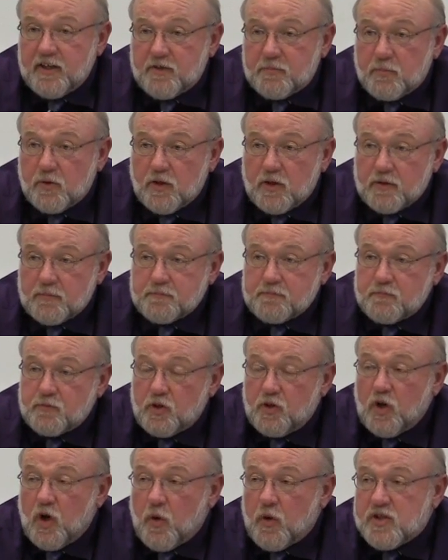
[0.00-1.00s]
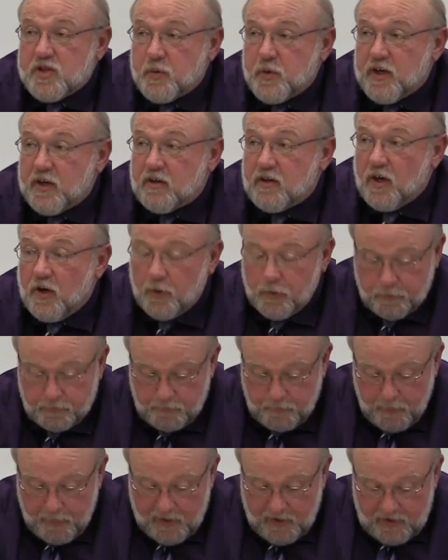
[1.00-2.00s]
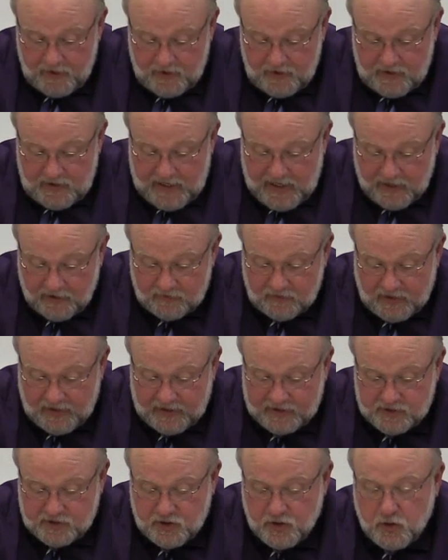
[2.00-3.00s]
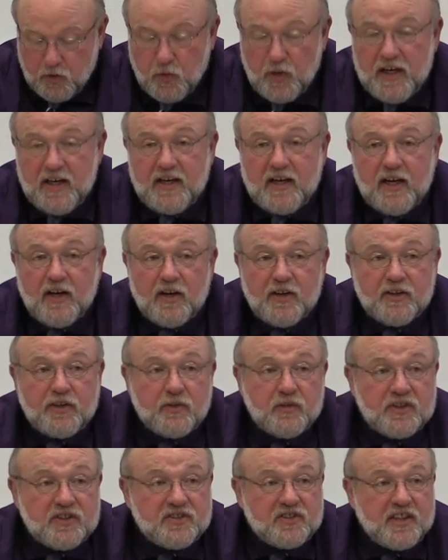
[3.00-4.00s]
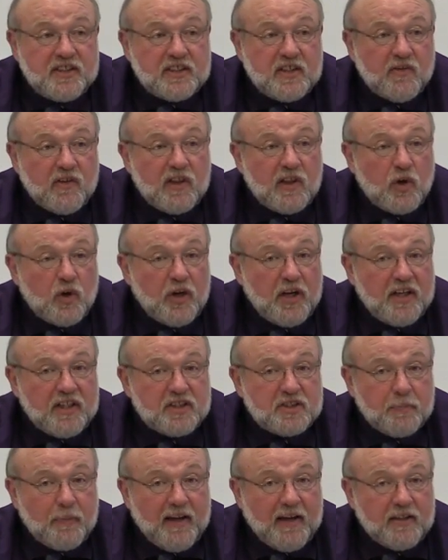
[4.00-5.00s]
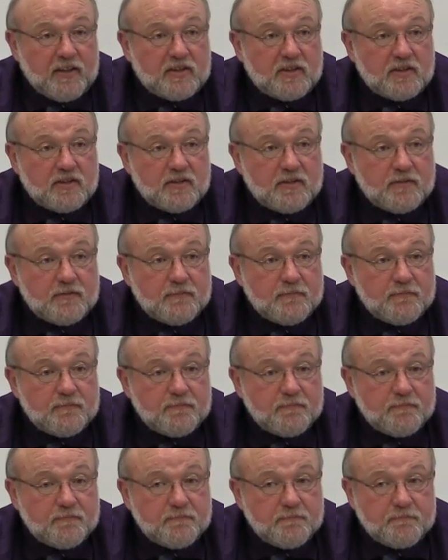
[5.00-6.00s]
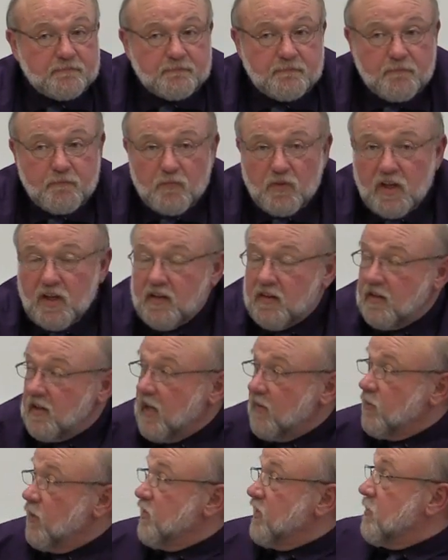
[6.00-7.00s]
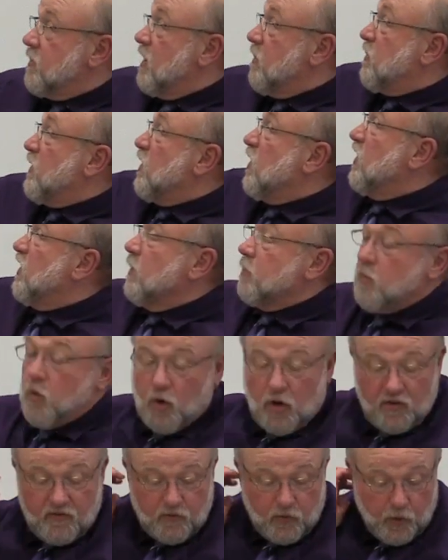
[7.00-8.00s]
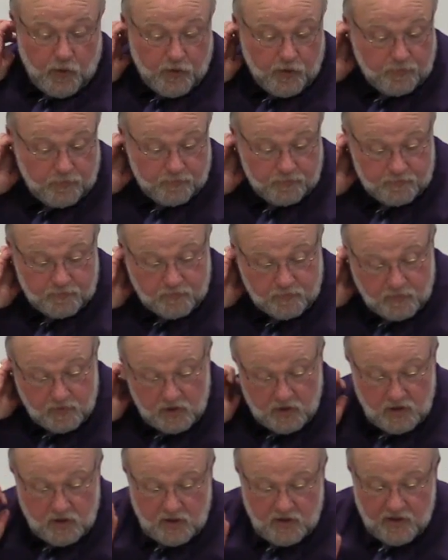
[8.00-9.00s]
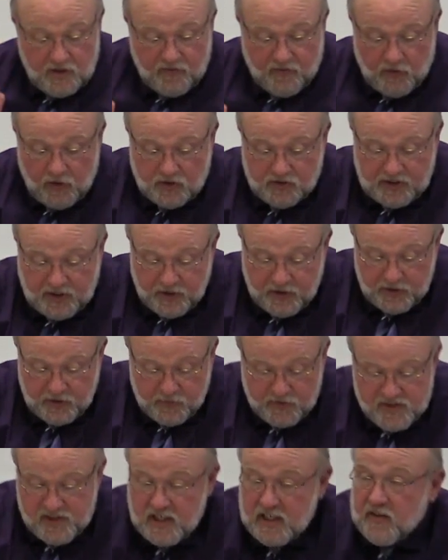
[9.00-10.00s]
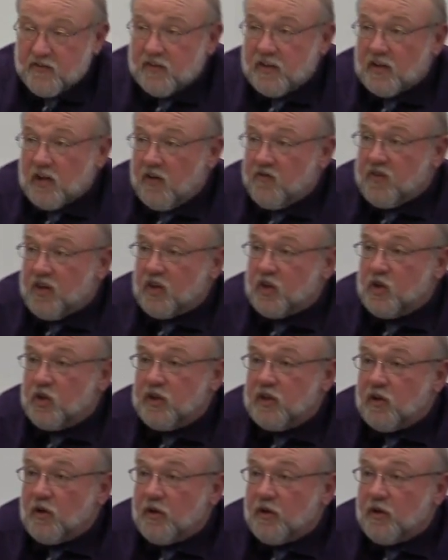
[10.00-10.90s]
his book, To Know As We Are Known, outlines 3 characteristics of a learning space. I wrote them up there on the board for you. The first characteristic of a good